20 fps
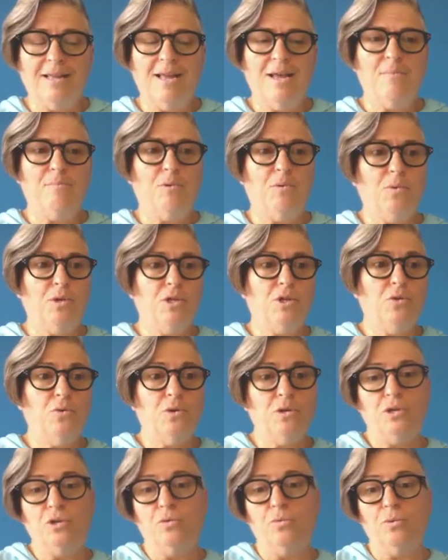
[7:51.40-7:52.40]
but when you're
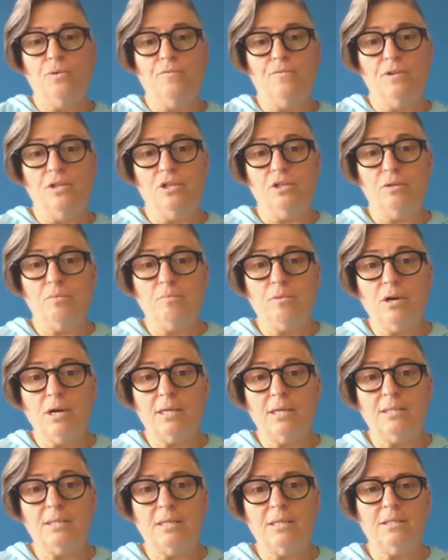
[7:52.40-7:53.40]
in your revision
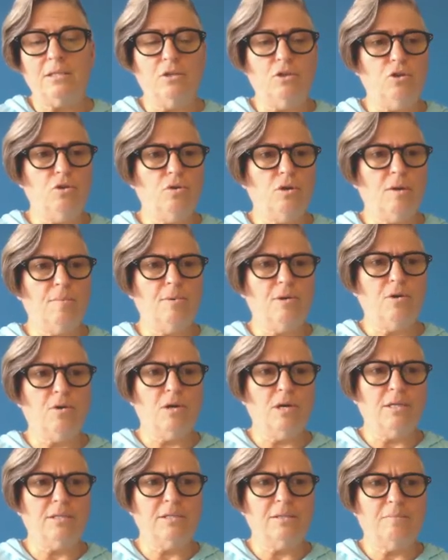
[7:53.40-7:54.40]
process and you come
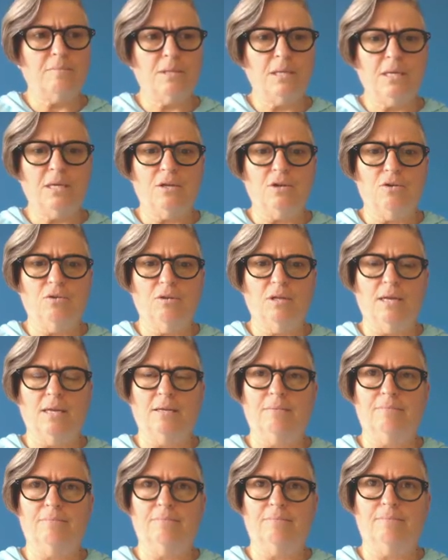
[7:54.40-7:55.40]
across something and you're like,
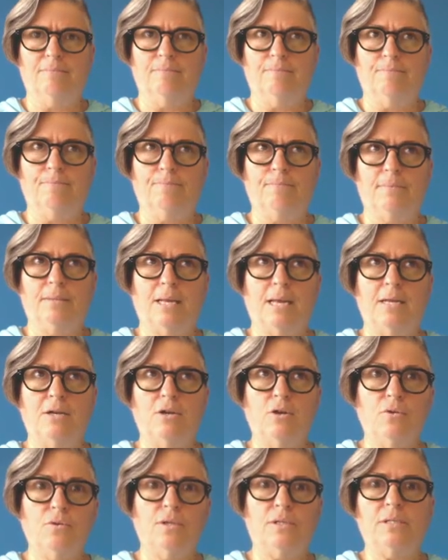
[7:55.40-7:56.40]
I
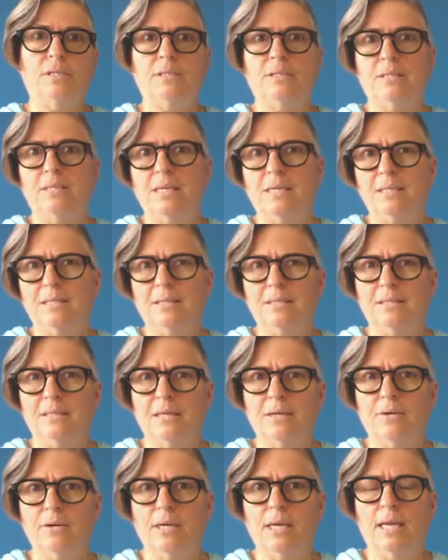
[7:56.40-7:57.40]
know this is
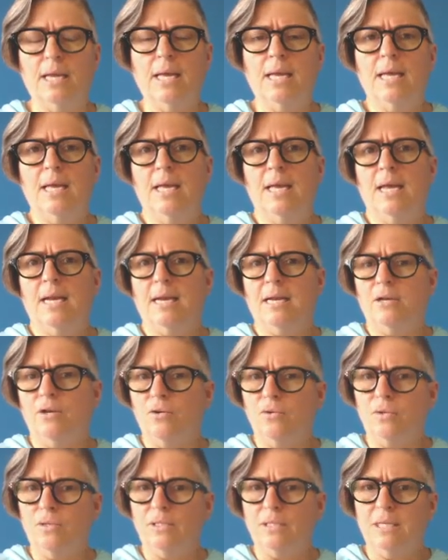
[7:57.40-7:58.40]
necessary, and I
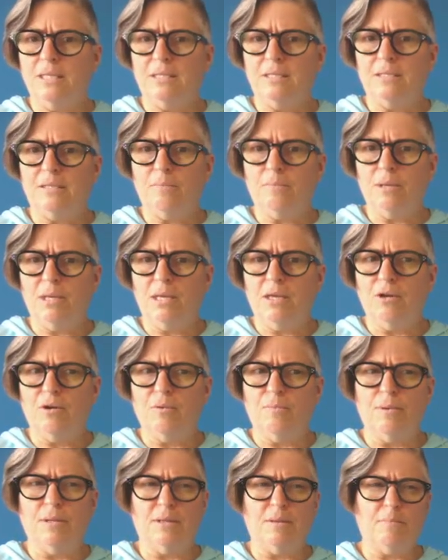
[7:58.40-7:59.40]
know this needs to be here,
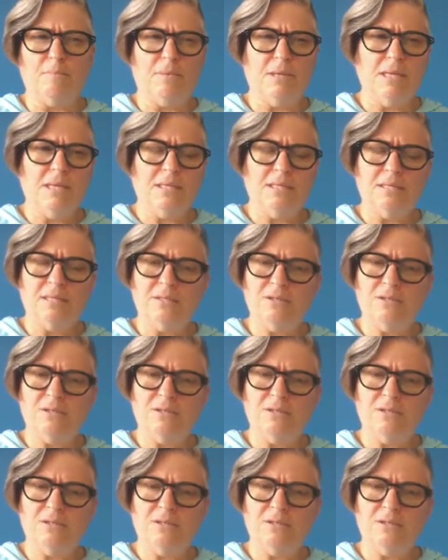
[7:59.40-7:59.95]
but the pieces